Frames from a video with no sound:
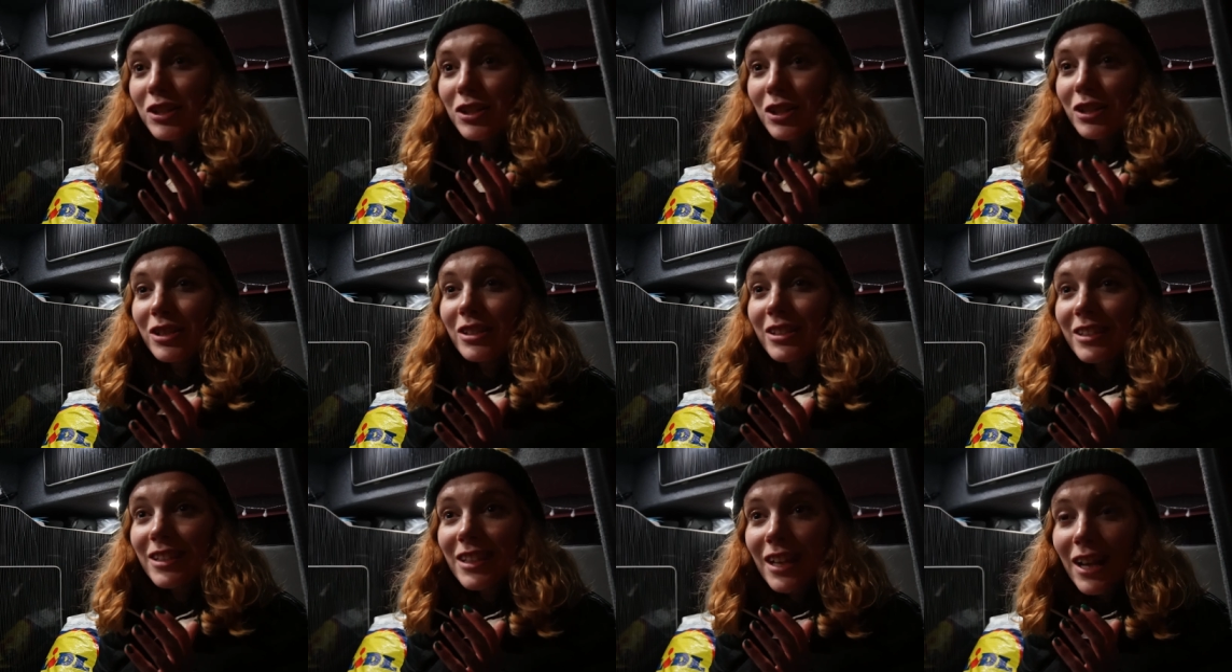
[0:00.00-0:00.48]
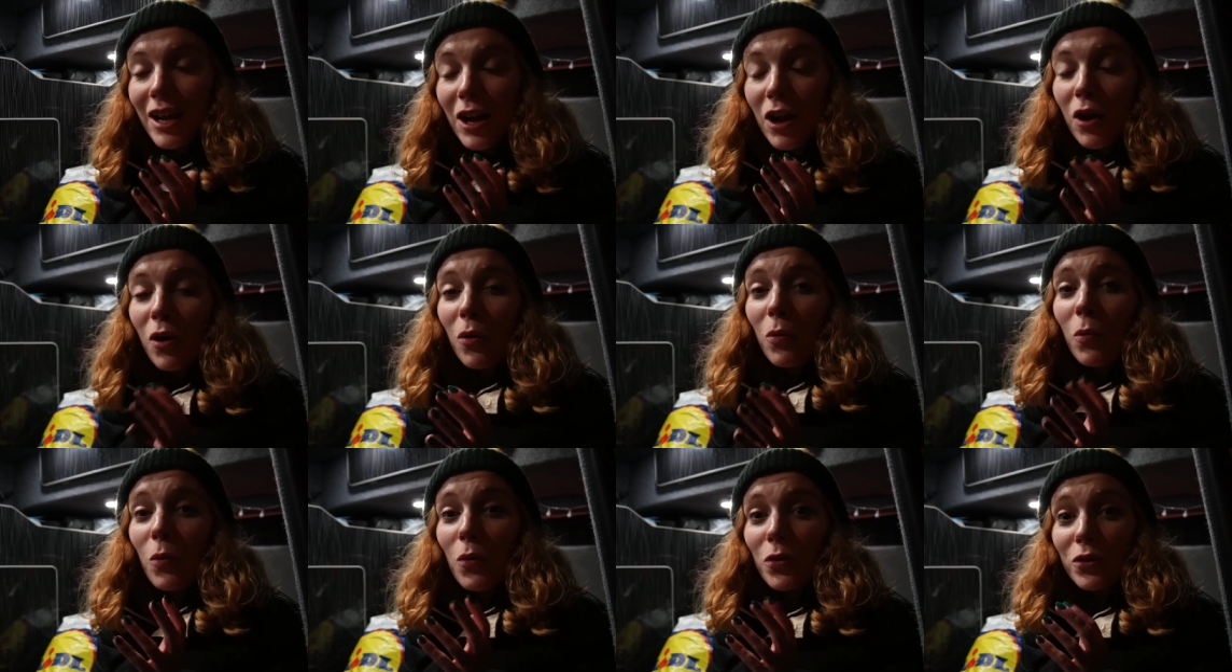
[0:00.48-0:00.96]
just
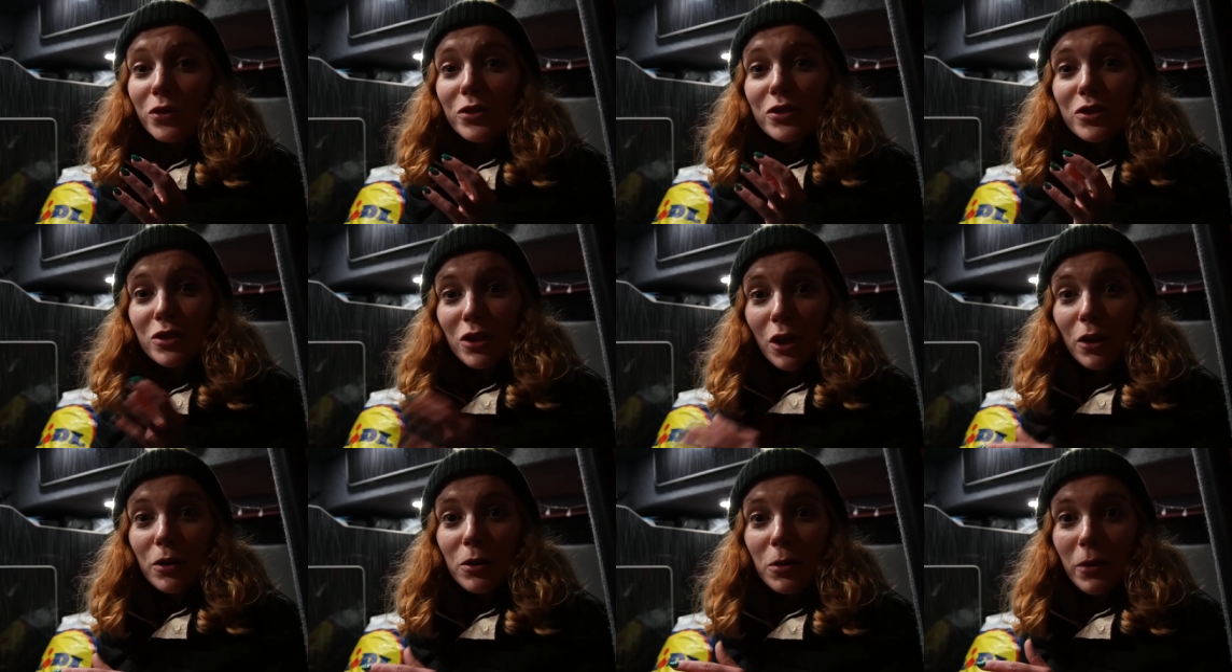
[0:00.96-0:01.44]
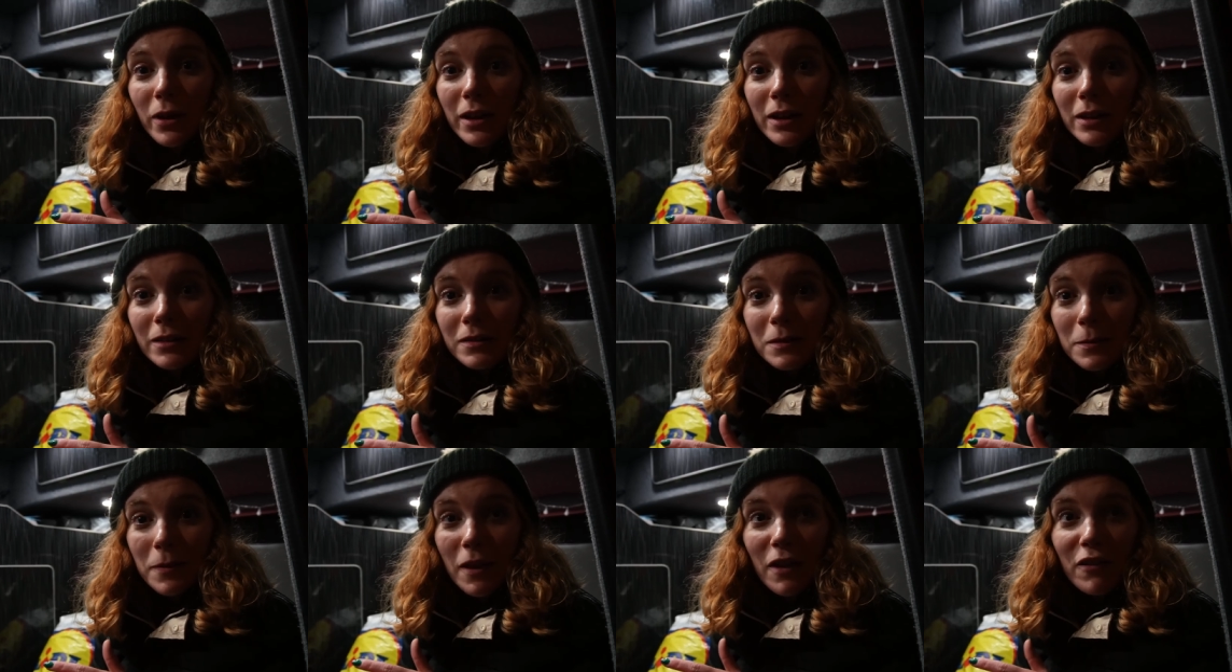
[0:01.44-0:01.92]
walked so quick. It
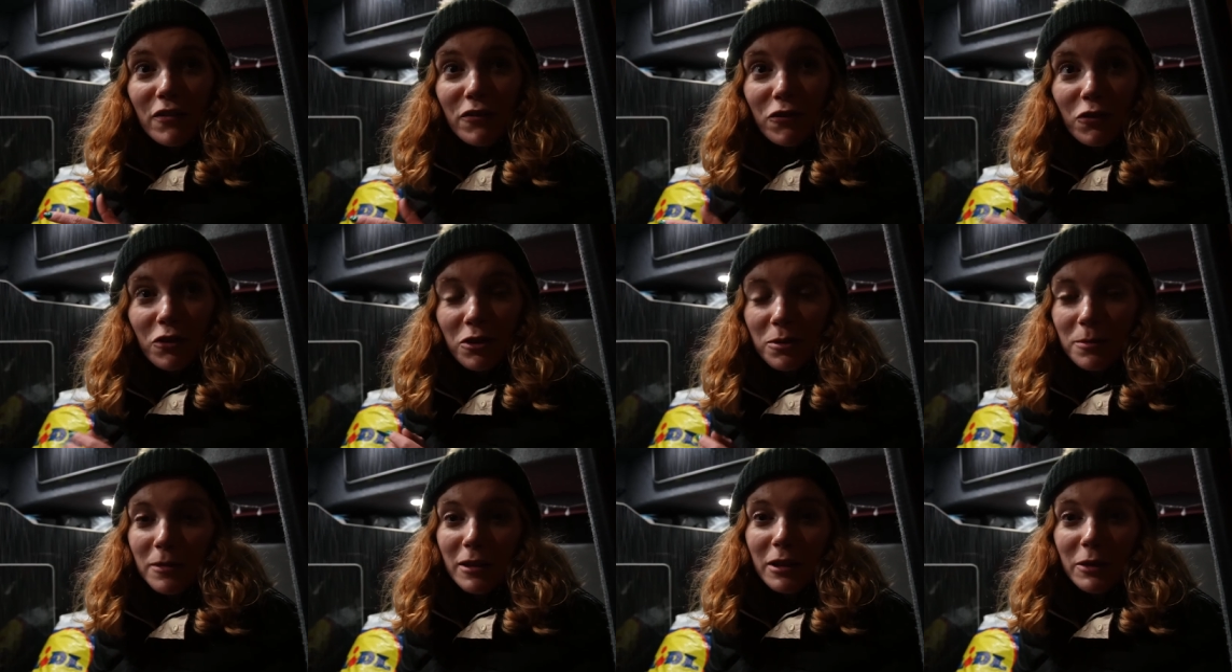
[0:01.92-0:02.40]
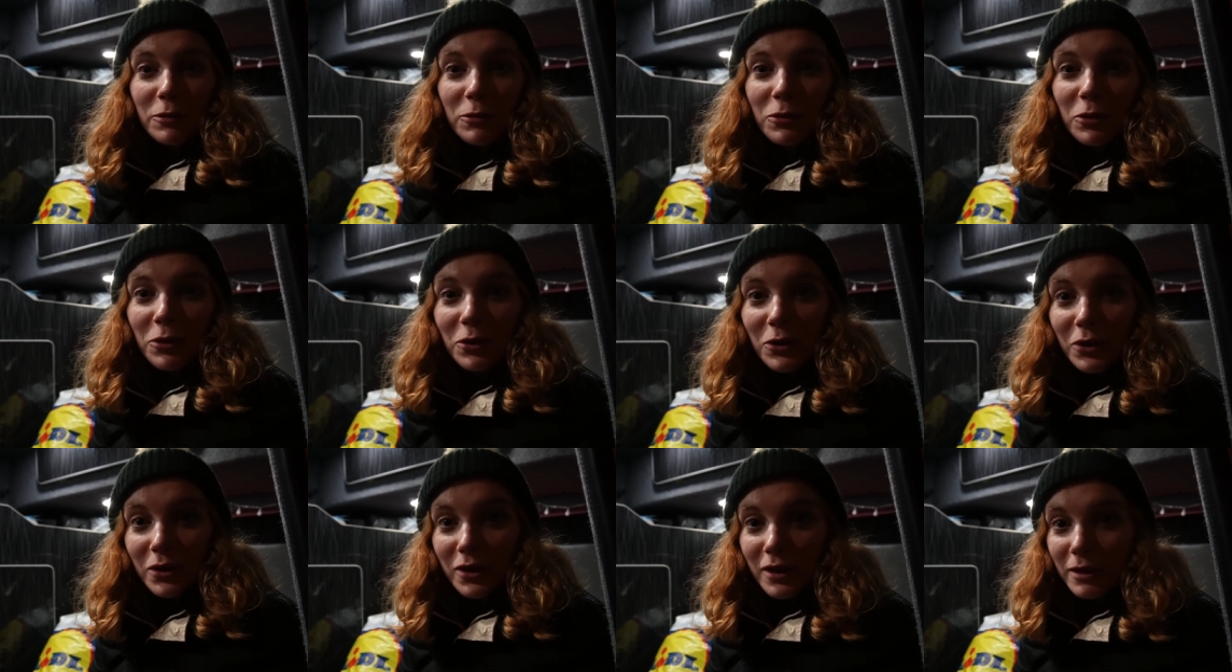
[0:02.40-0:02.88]
was about a forty minute
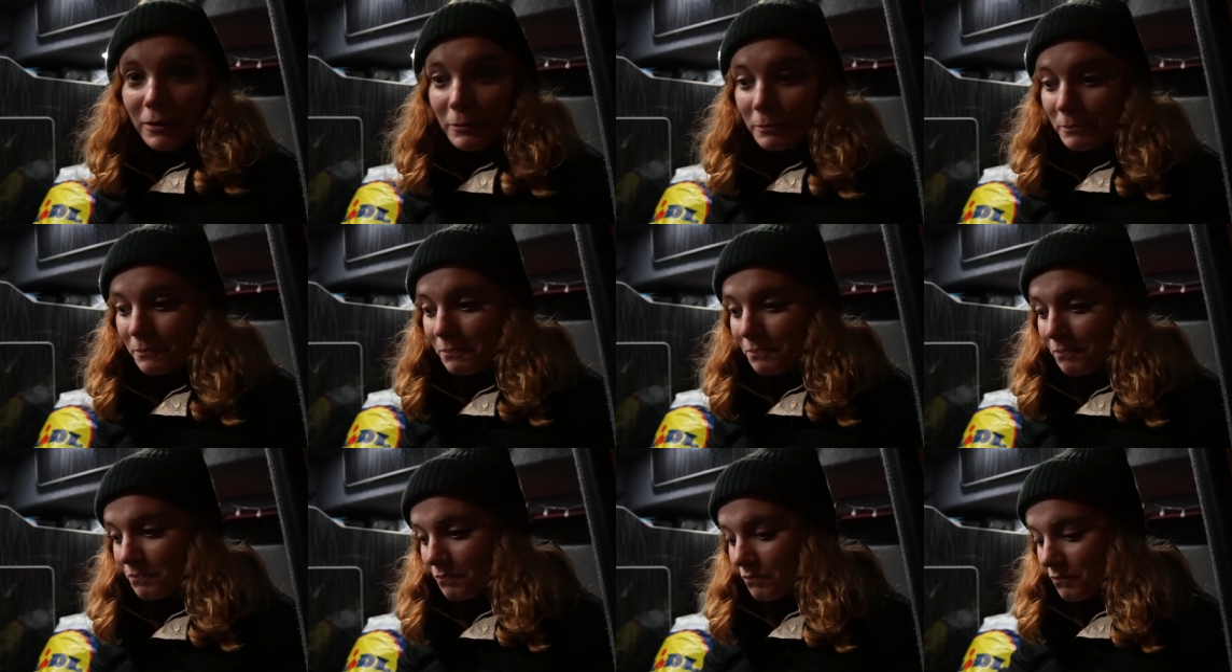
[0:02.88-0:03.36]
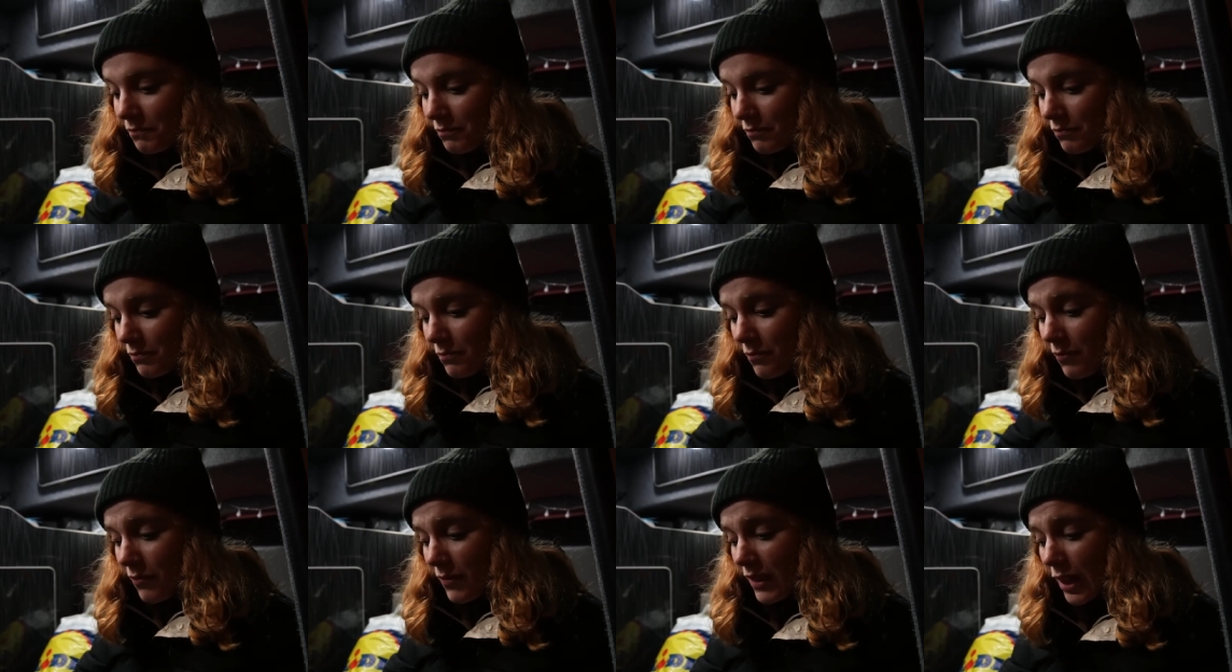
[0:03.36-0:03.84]
walk
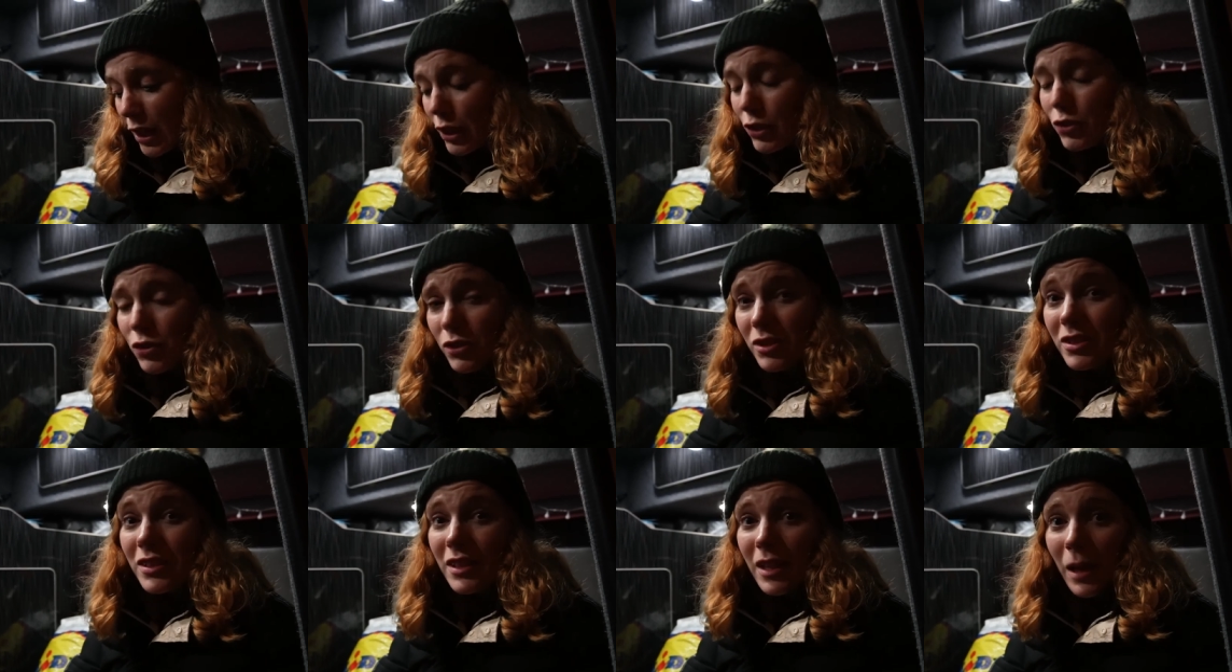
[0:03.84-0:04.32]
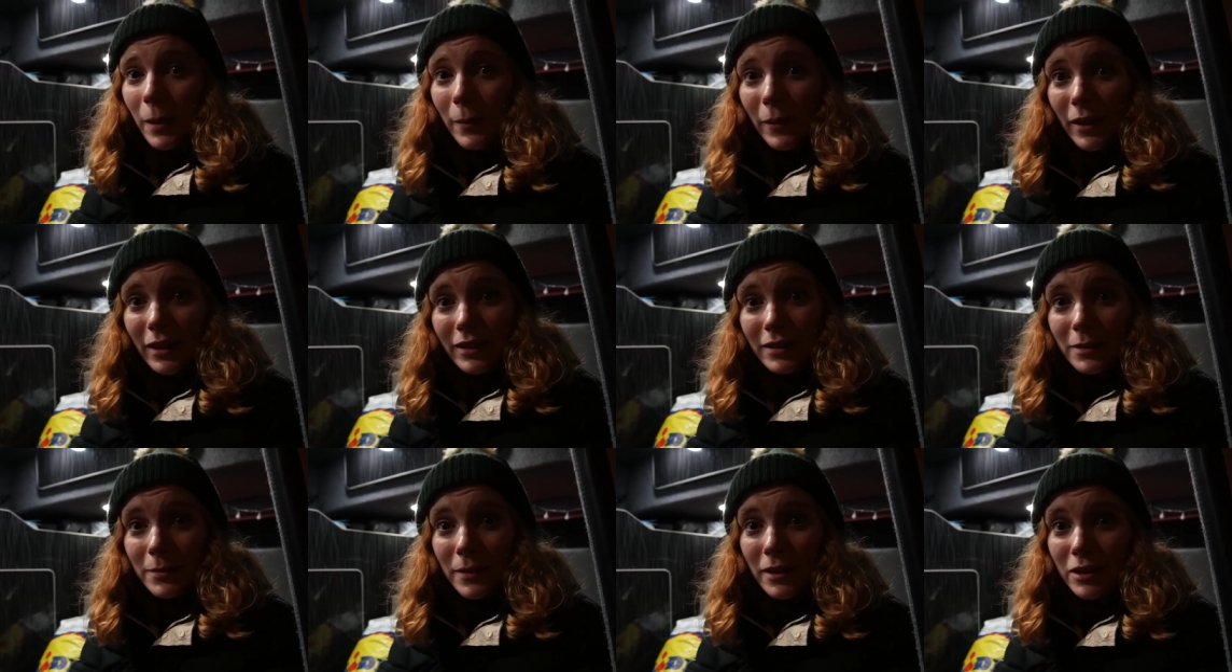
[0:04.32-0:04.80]
just to get
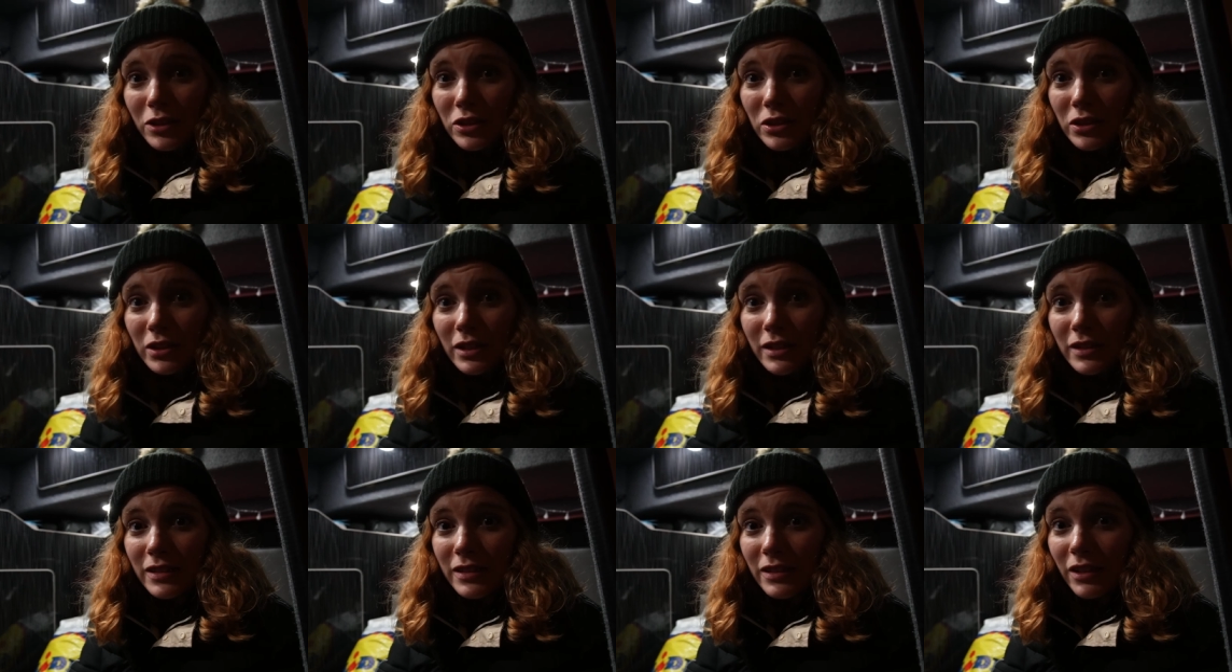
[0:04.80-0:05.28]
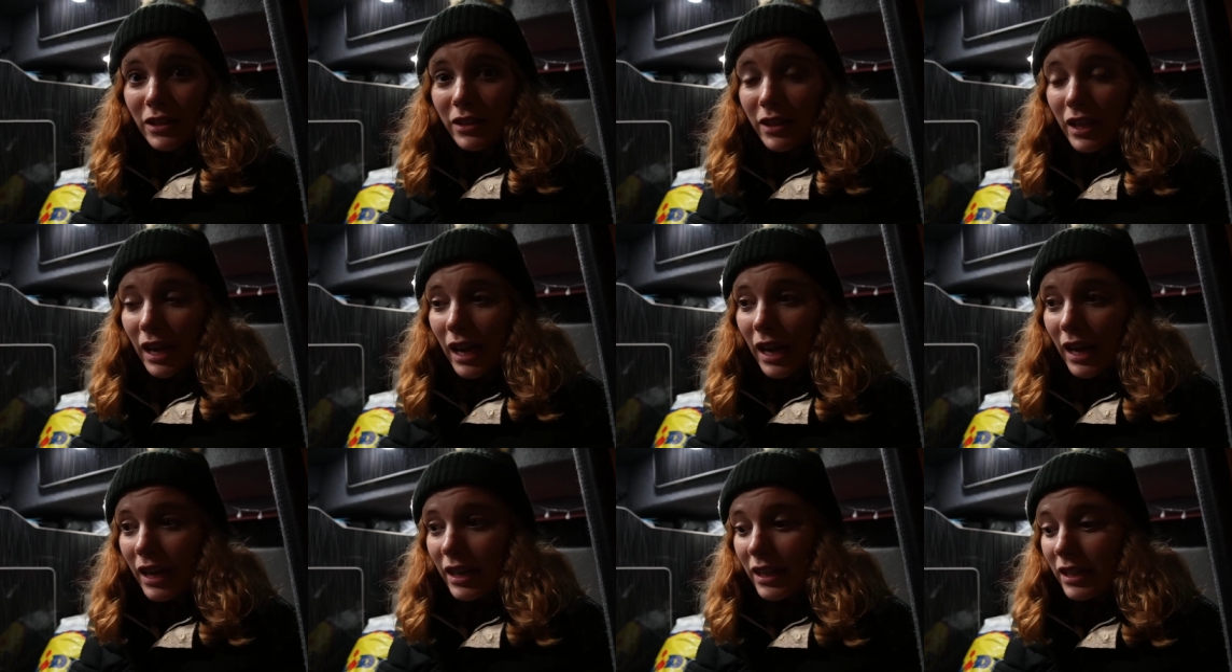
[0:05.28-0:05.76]
back to make sure this is
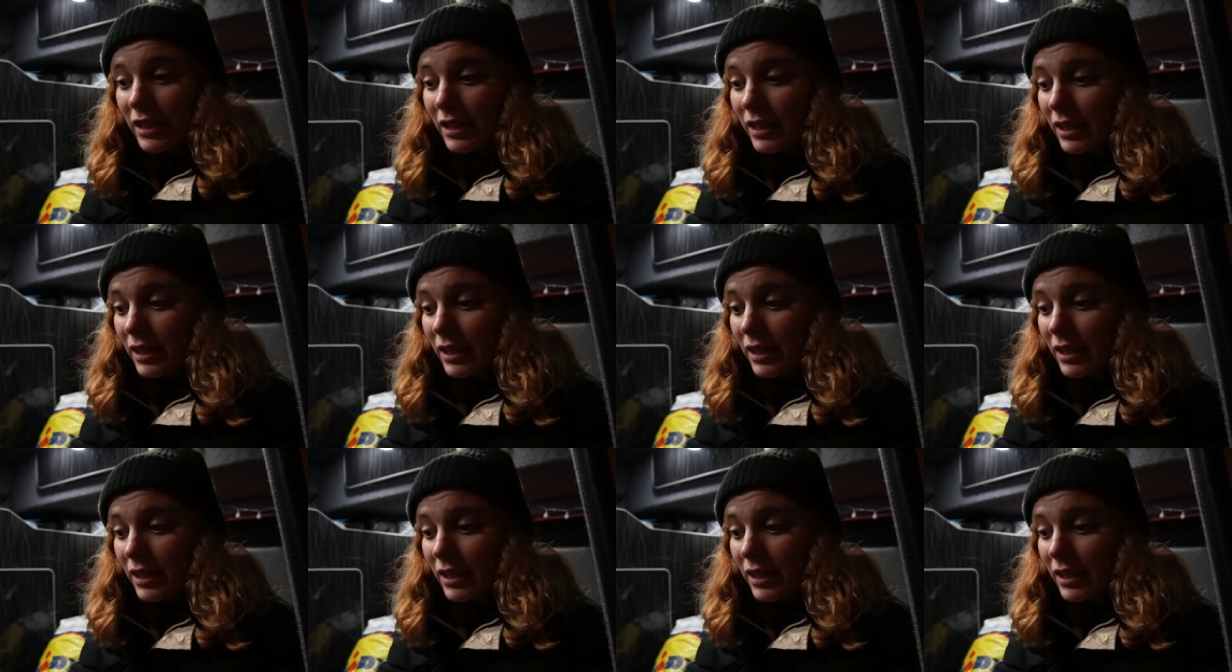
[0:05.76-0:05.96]
okay.